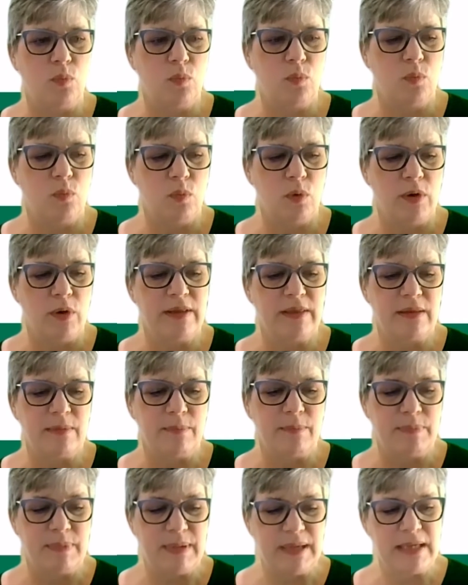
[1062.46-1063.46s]
one of the
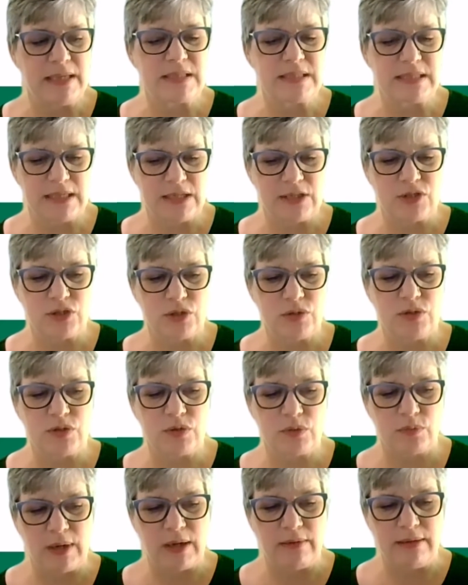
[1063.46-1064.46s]
biggest issues
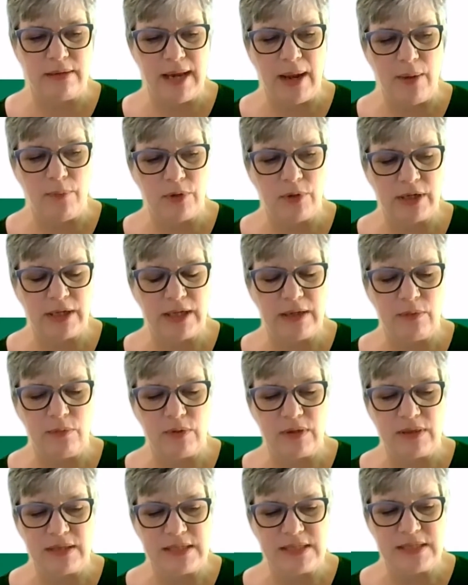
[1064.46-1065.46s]
around networking
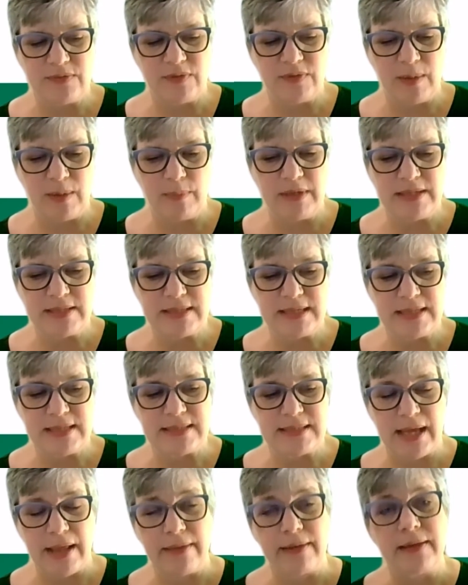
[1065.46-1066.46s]
with these families is
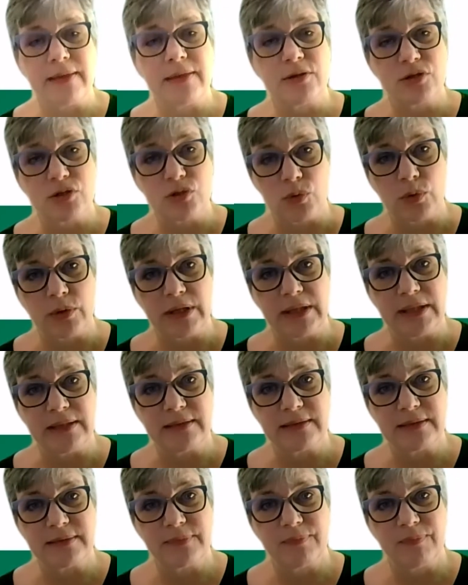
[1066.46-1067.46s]
telling their
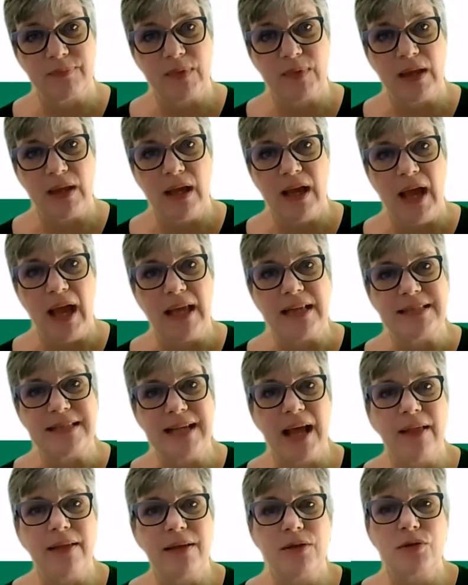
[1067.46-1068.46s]
stories. Yeah. And
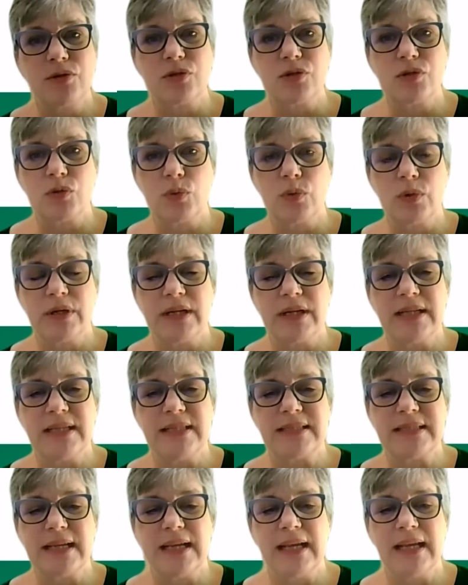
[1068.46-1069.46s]
telling their
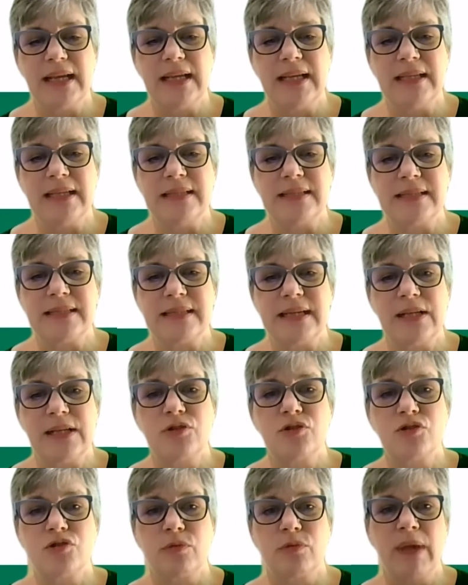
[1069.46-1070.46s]
stories is
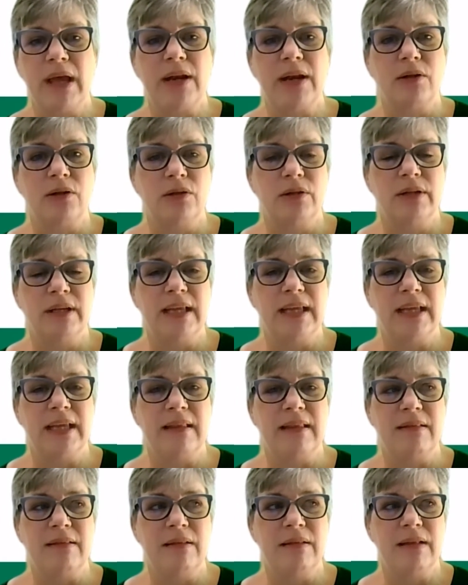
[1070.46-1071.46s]
instrumental
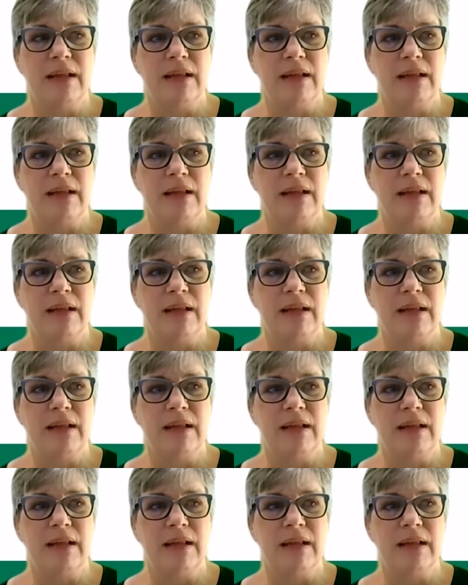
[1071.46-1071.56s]
in